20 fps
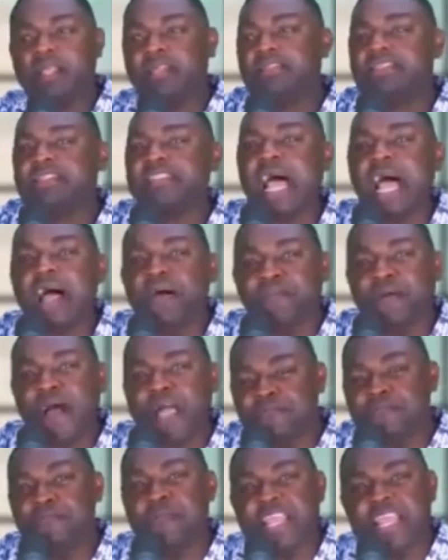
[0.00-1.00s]
Sir,
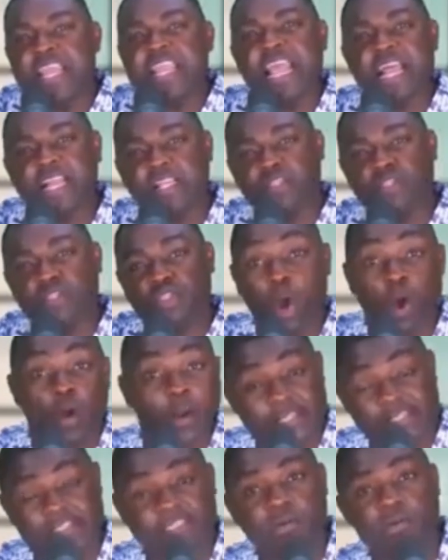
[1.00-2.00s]
$5 million,
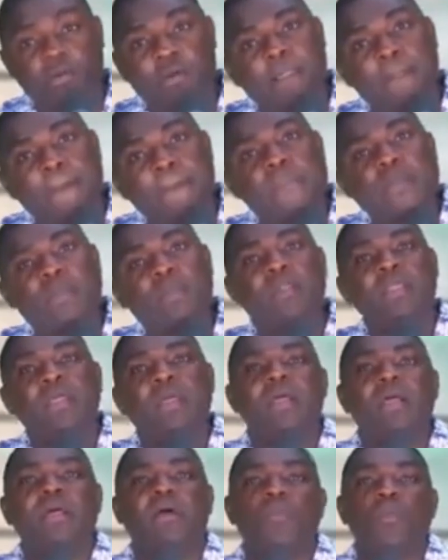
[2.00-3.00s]
no?
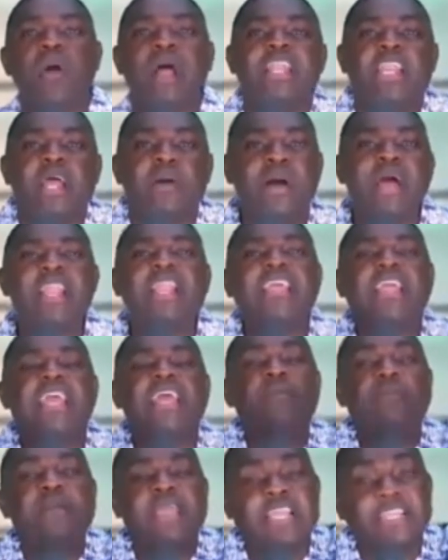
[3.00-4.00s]
When the money
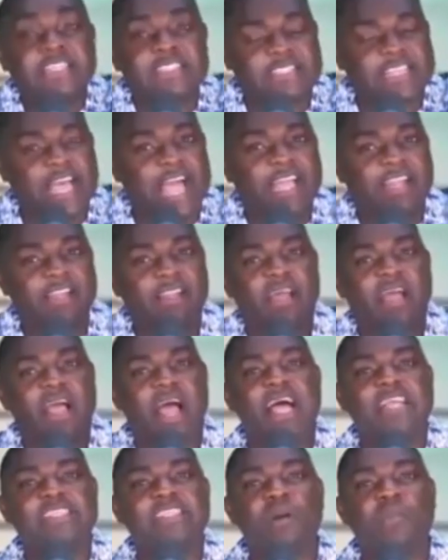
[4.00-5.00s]
came inside,
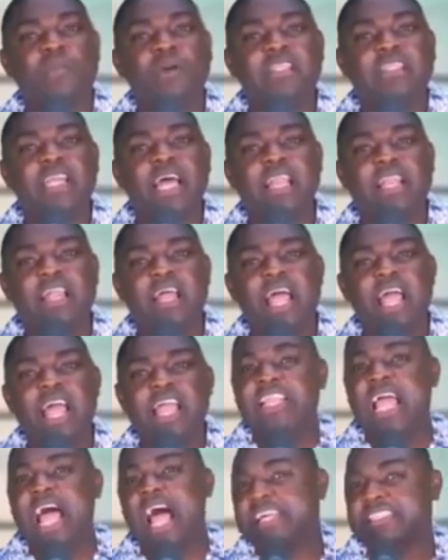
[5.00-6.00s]
Asamoah Gyan
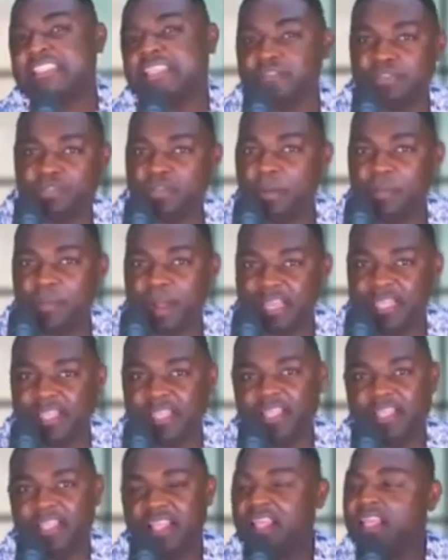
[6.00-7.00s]
had access to the money.
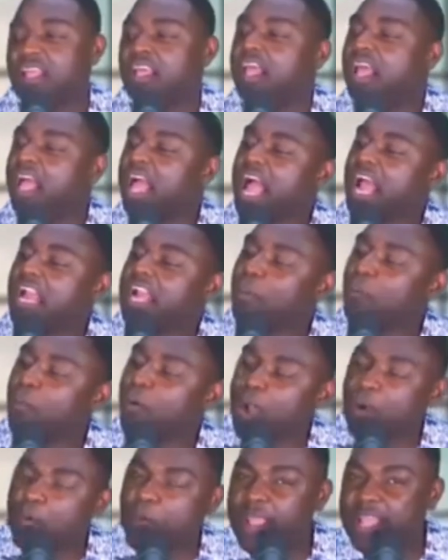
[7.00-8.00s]
And a
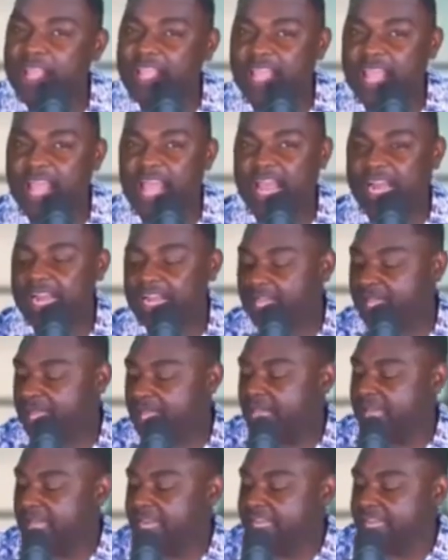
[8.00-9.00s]
boy, we, any
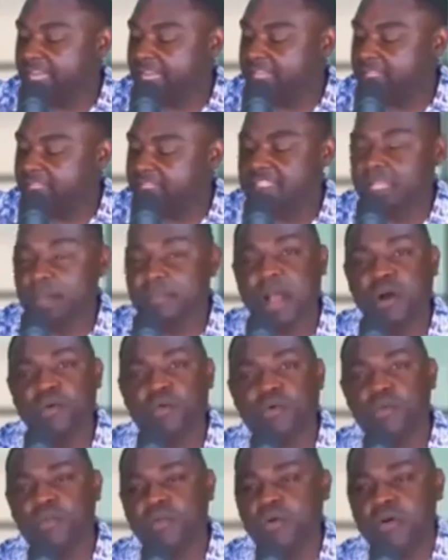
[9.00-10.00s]
idea, Samia
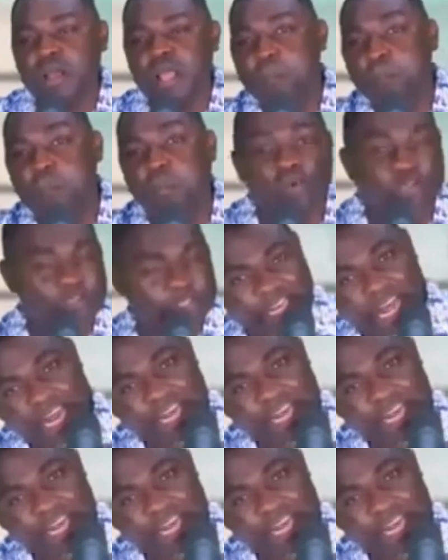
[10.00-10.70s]
Ukumu, a boost,